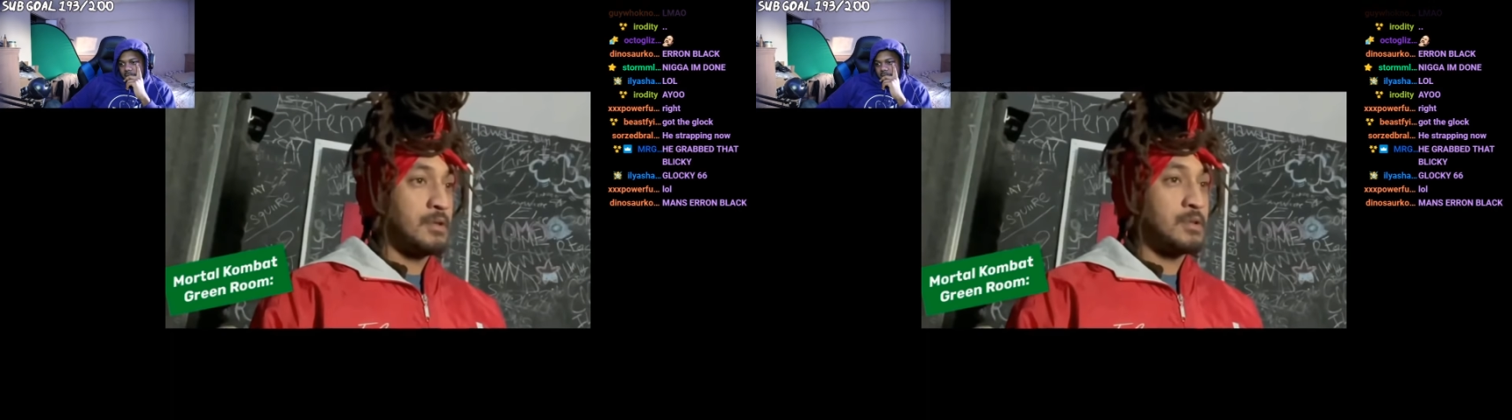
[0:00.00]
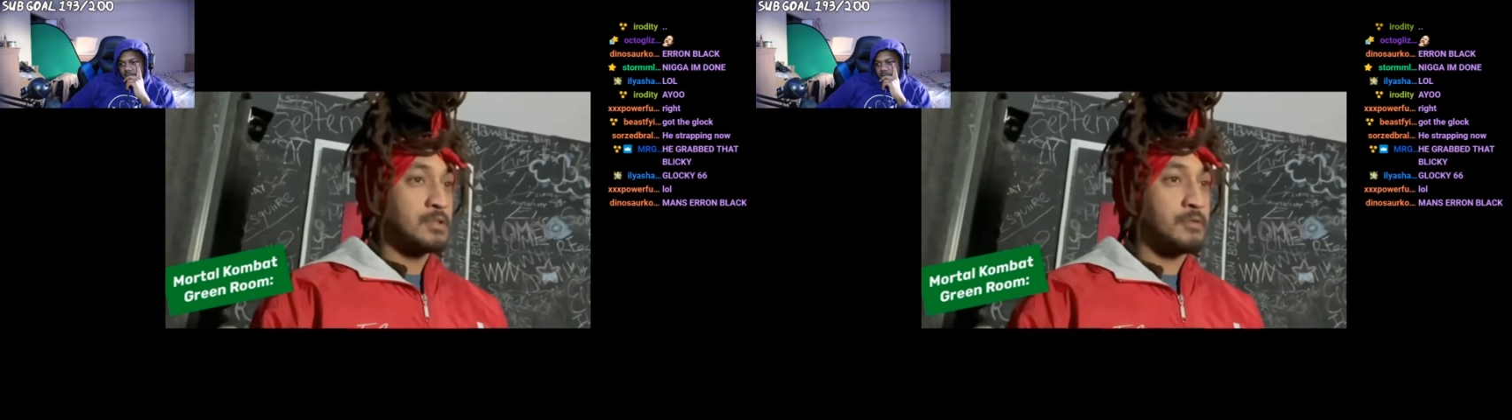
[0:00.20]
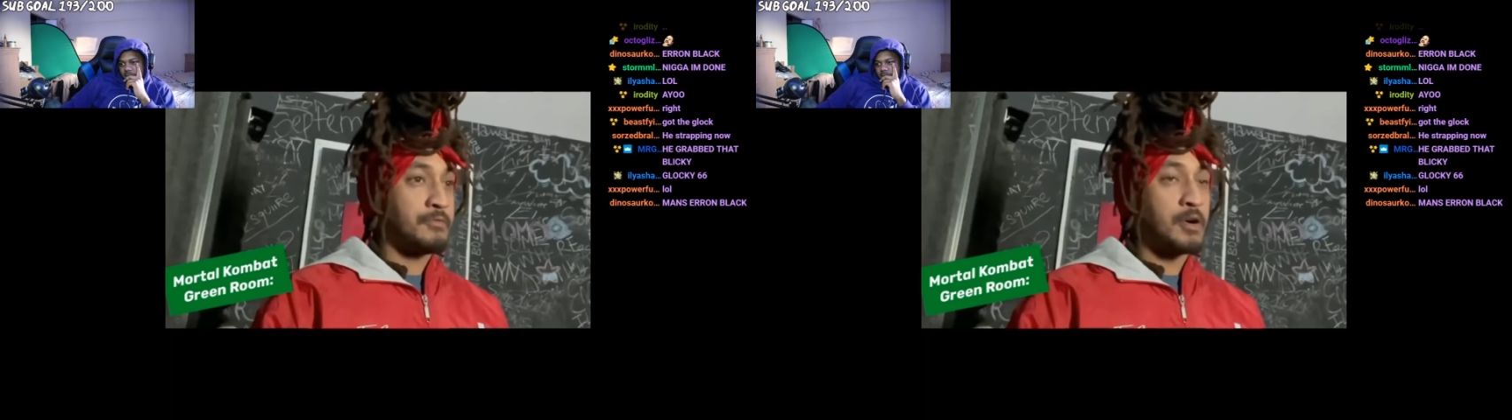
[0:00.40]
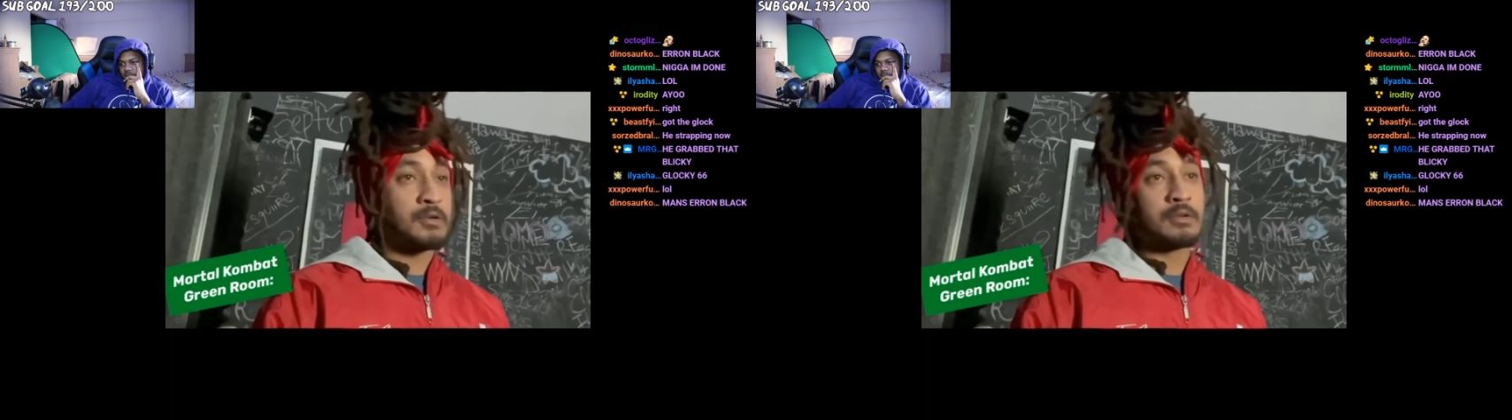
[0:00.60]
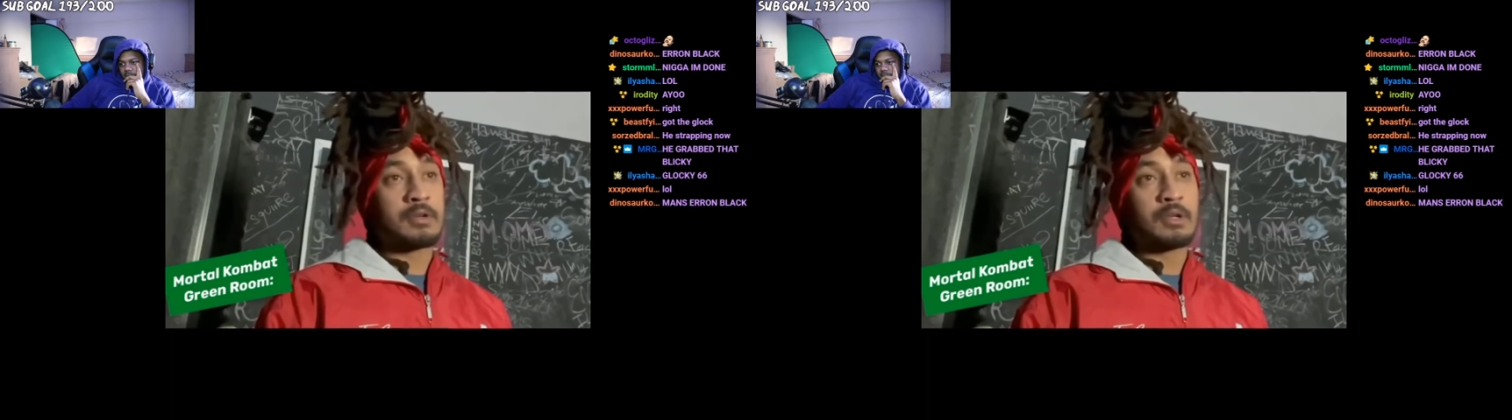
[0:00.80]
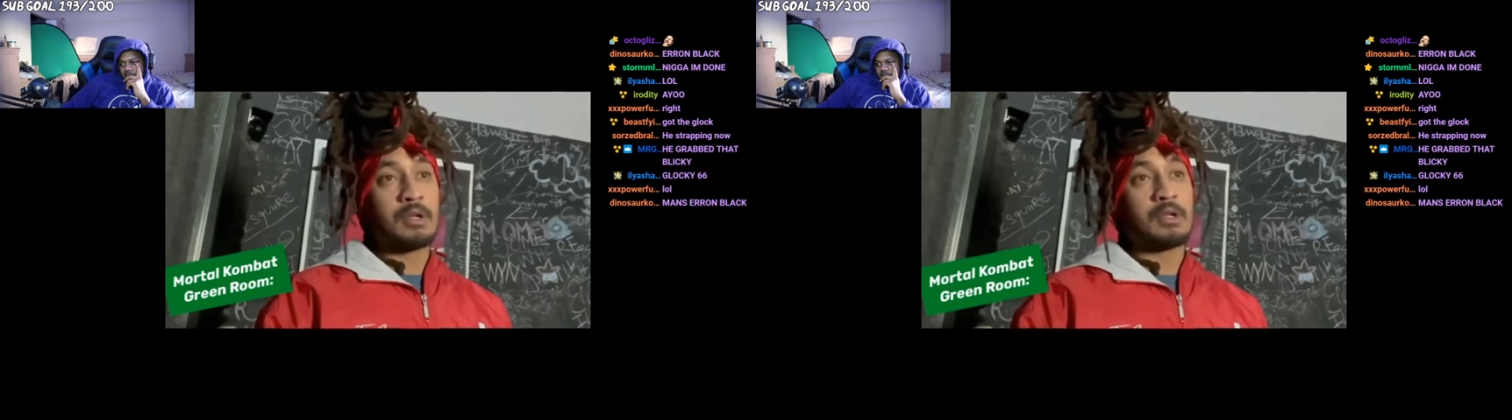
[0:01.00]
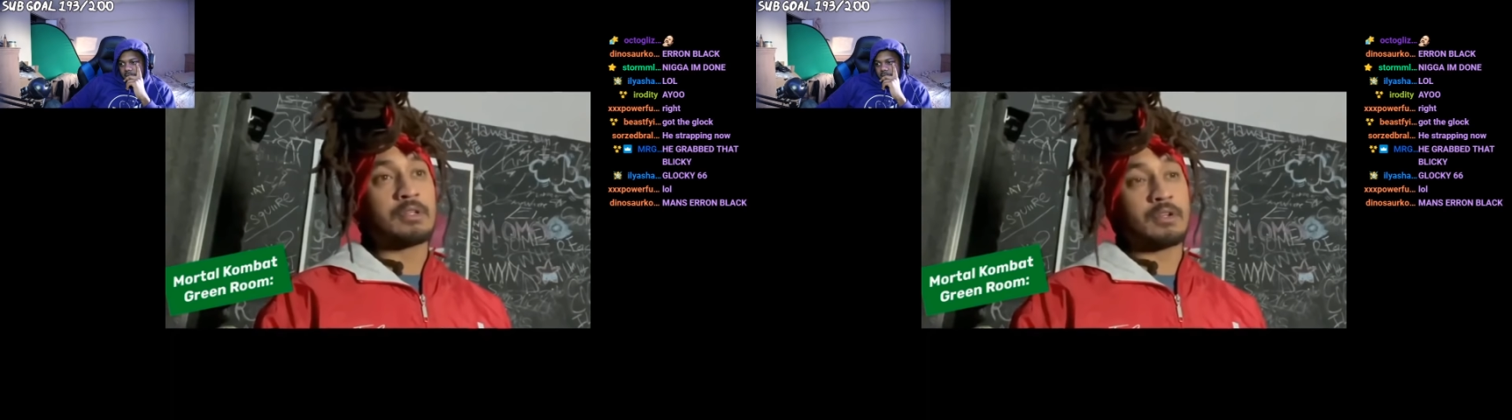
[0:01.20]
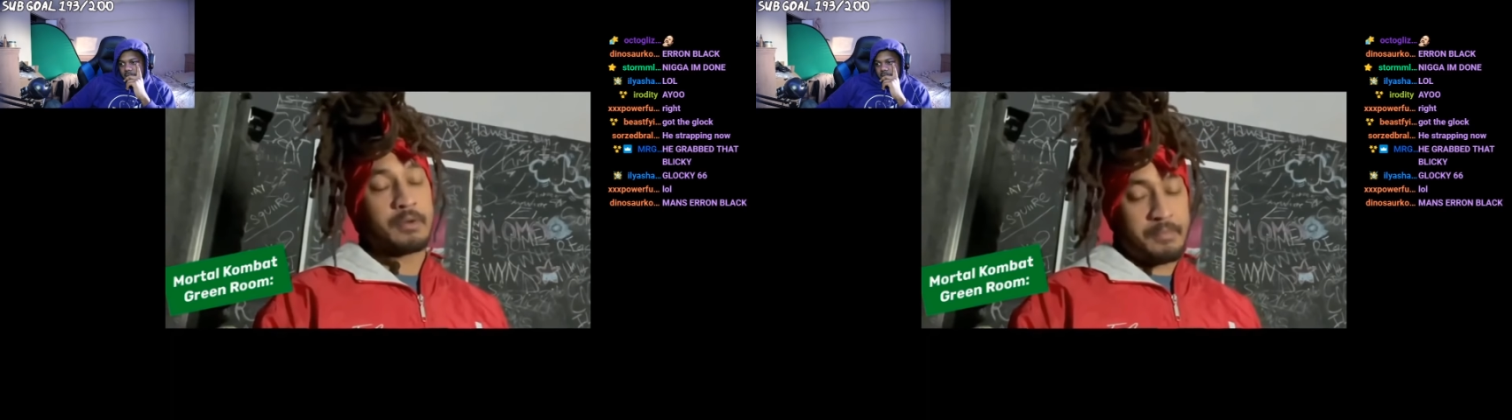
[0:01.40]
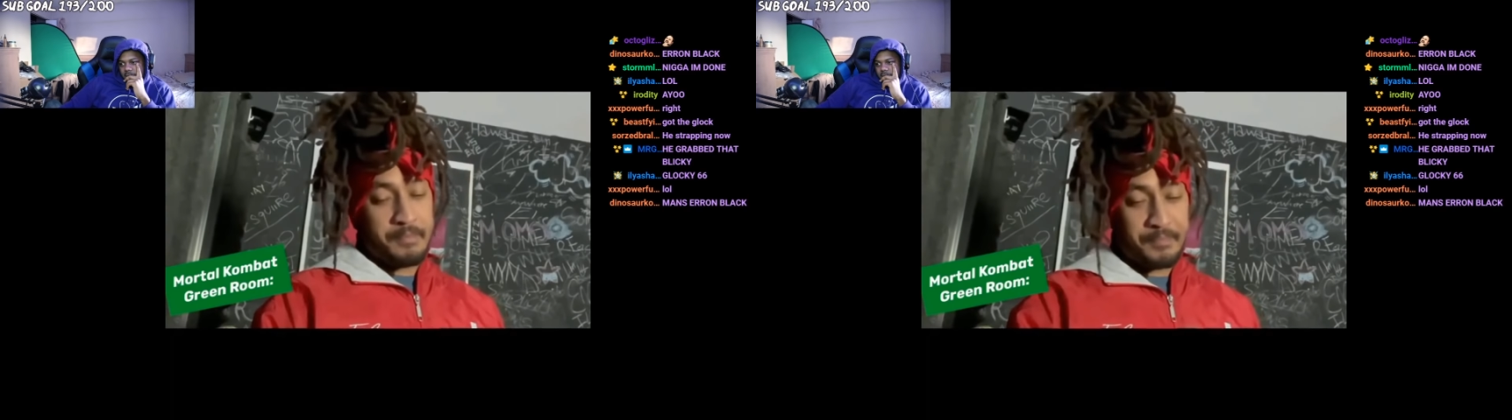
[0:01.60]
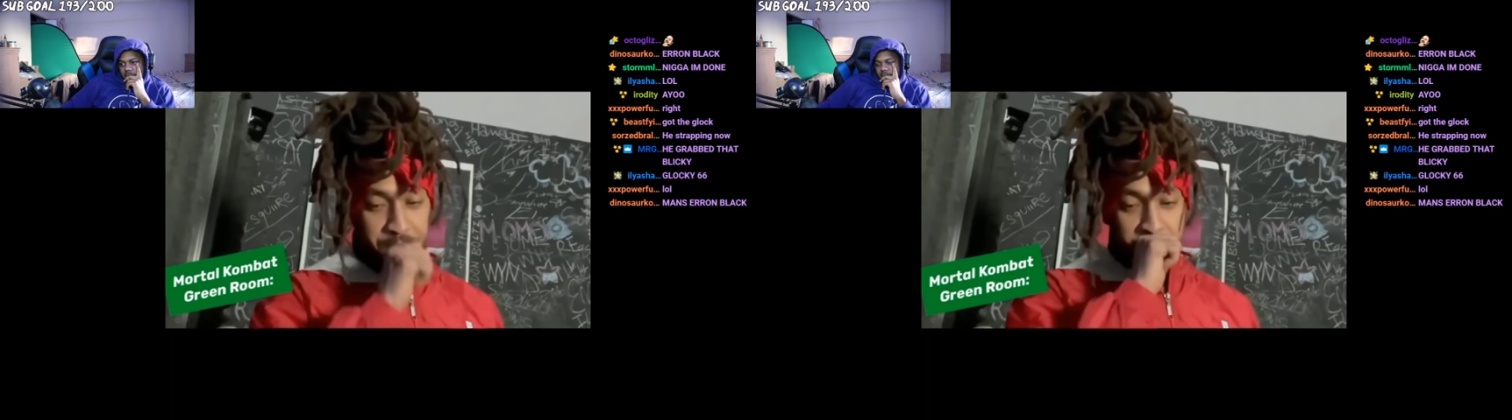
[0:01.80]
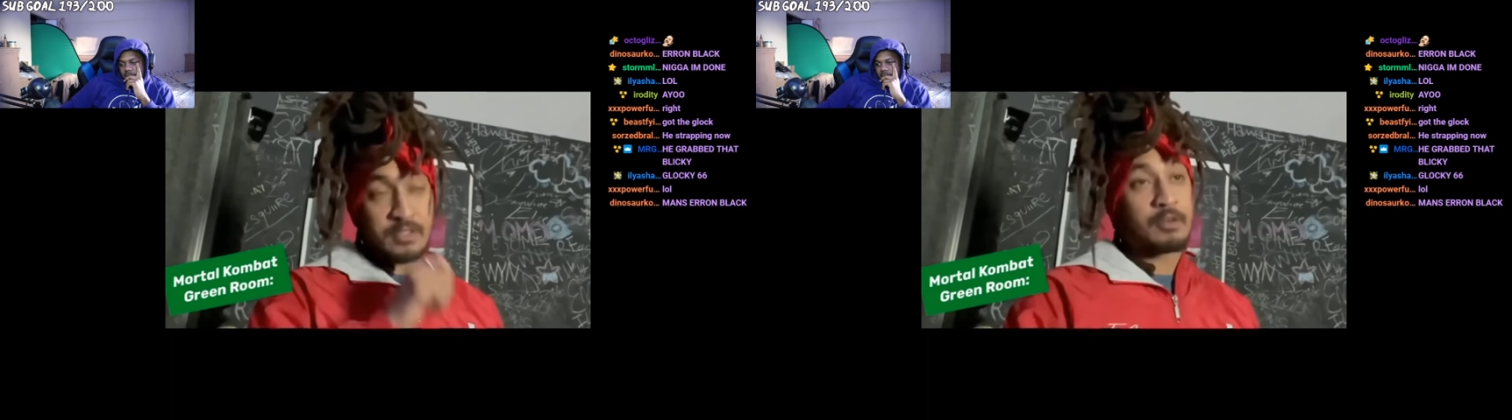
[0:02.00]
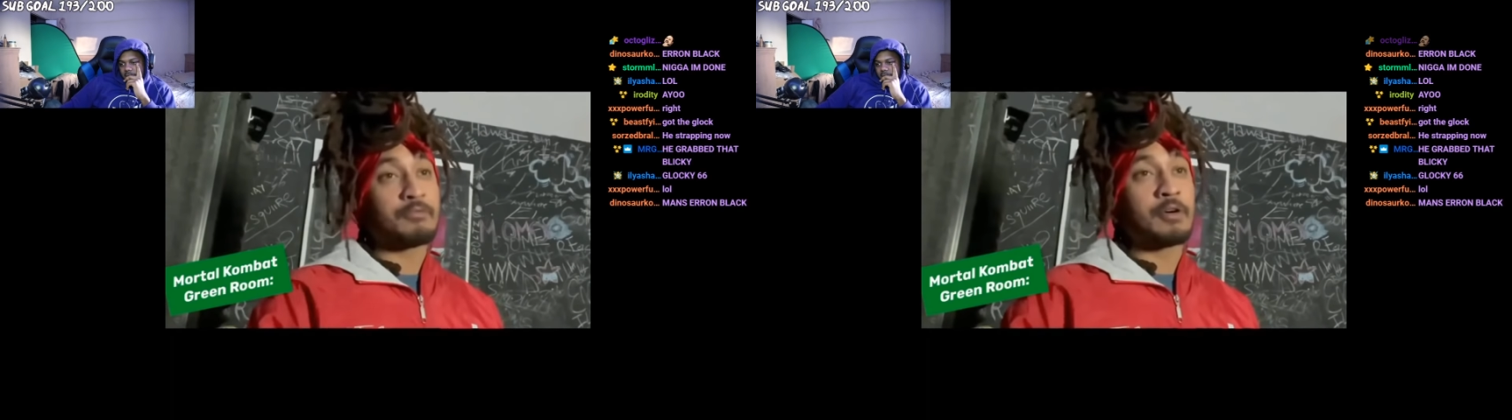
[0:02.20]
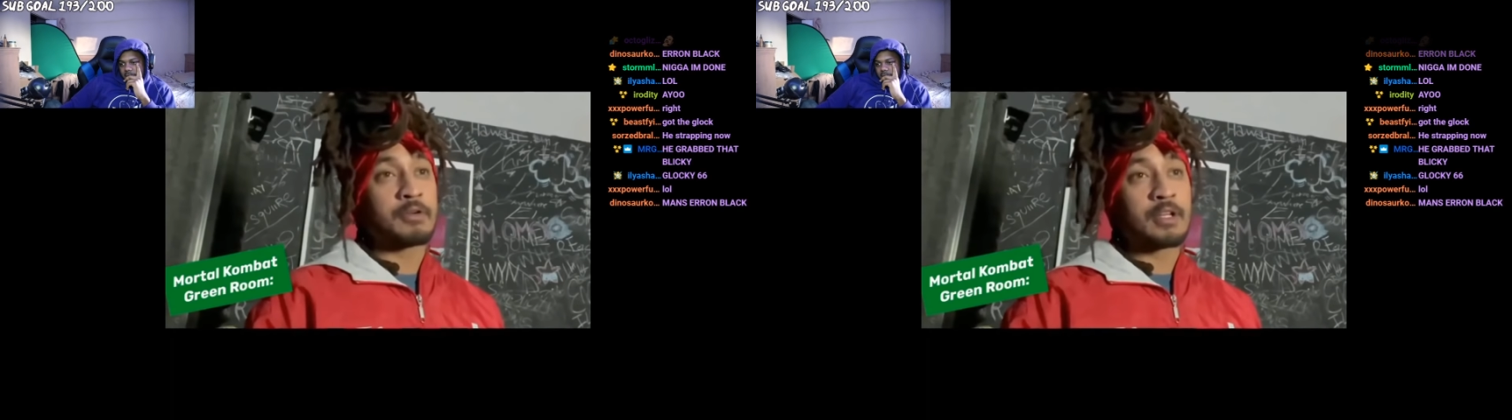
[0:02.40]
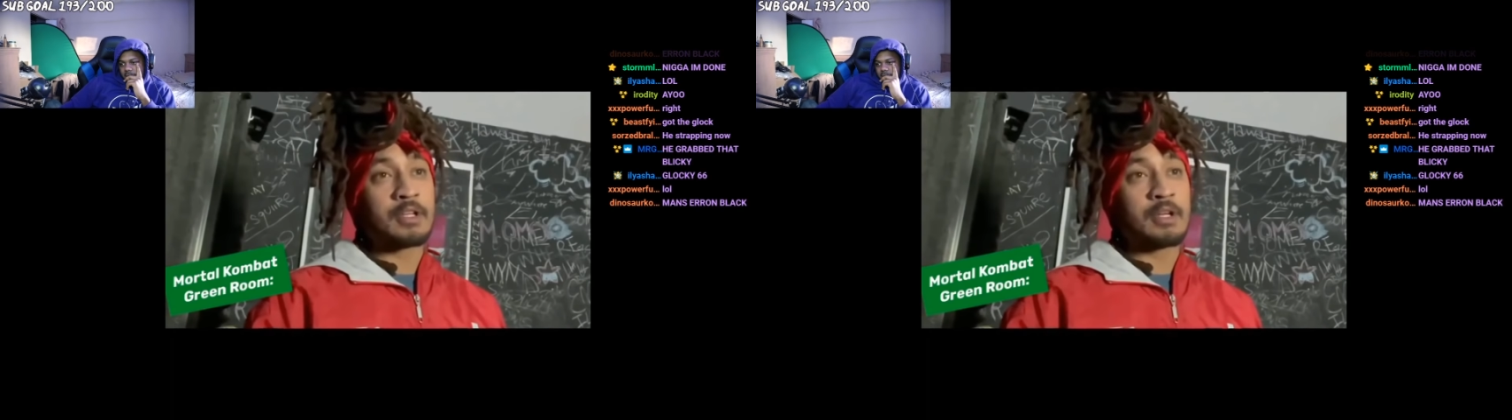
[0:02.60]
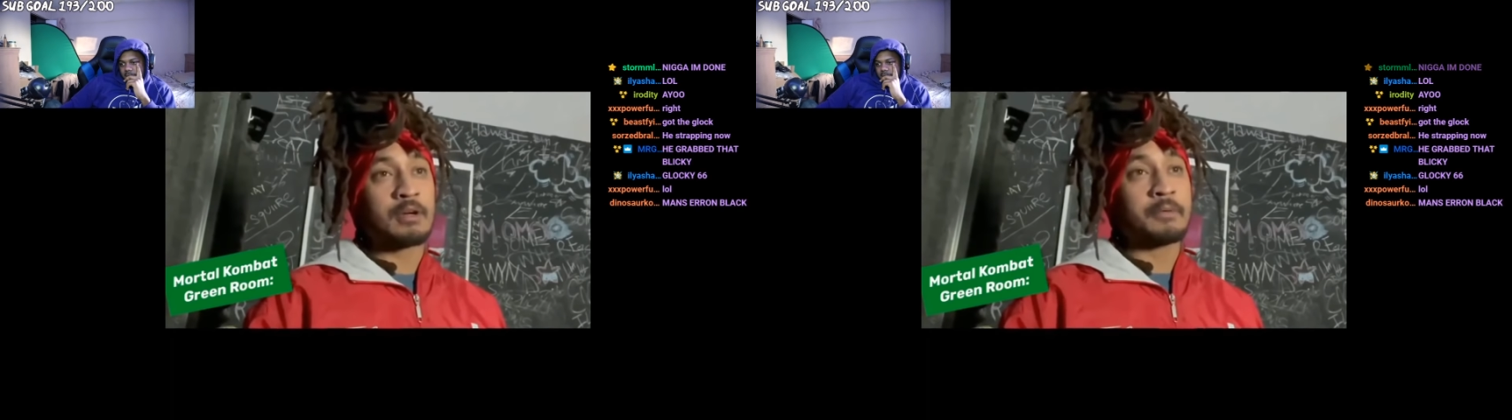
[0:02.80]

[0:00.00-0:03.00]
there a phone? Is there a phone in here?